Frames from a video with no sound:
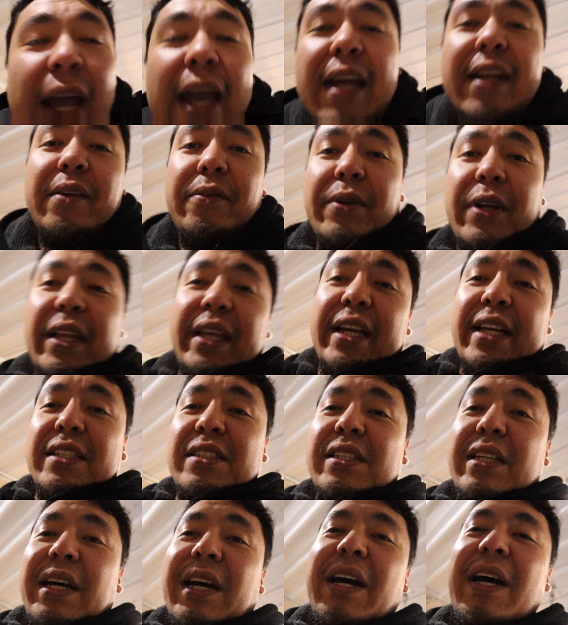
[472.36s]
And it really
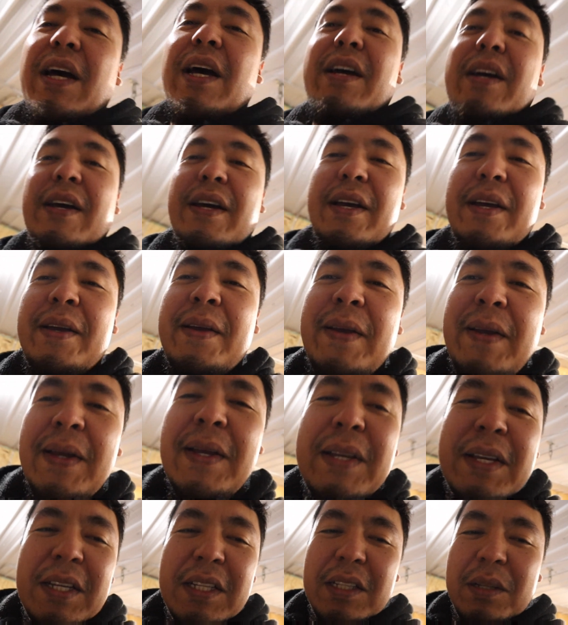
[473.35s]
gets the
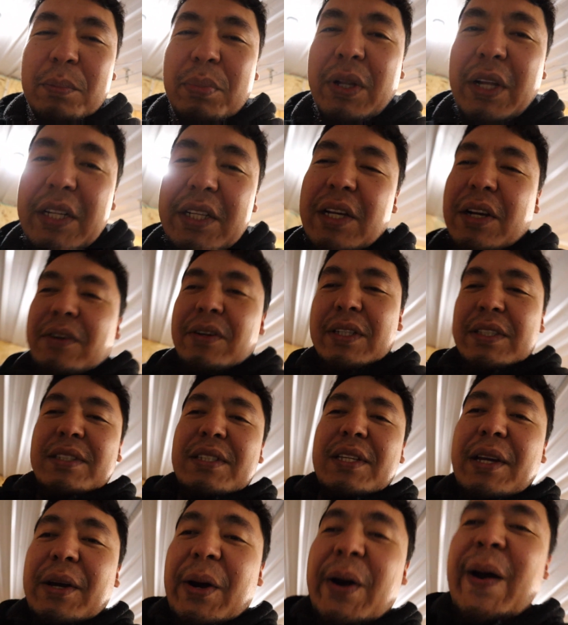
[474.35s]
blood going.
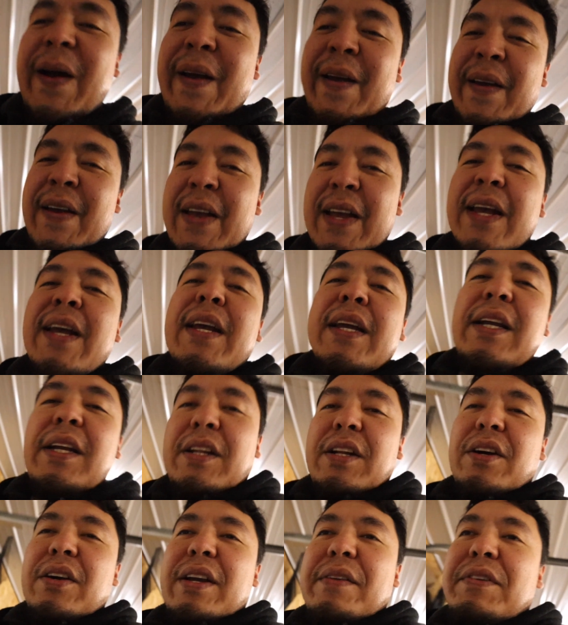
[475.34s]
So,
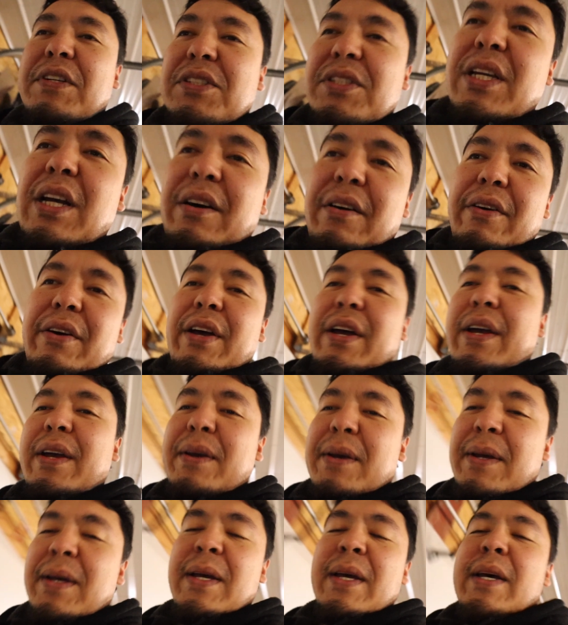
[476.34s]
give
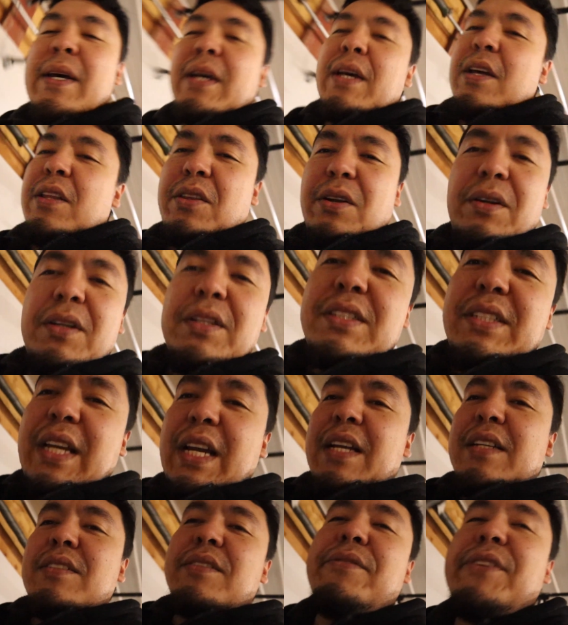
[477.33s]
yourself 30
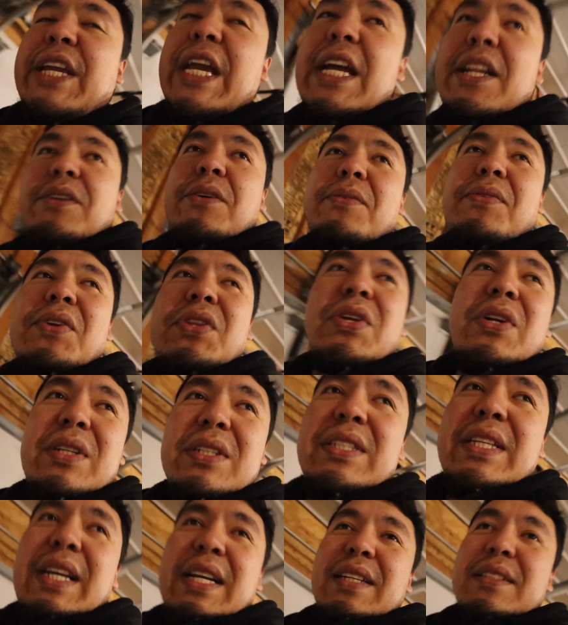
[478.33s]
seconds. If you can't do it for 30
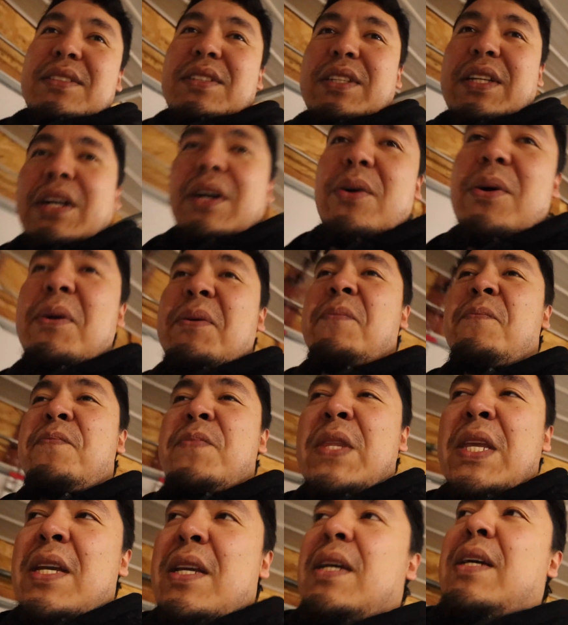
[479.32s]
seconds,
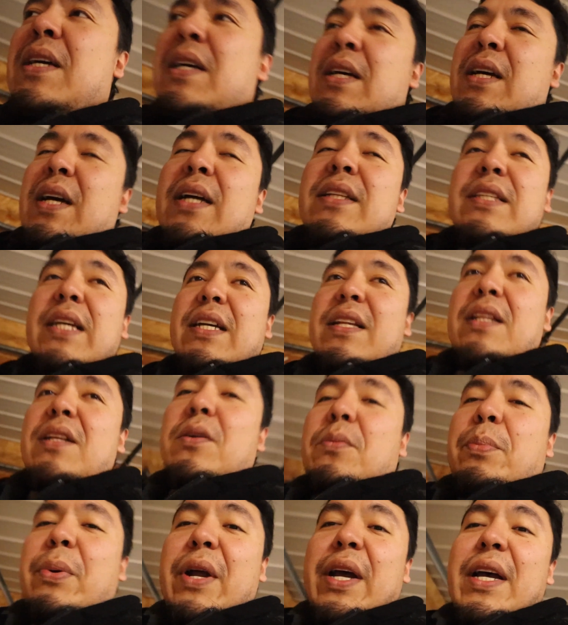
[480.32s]
take a little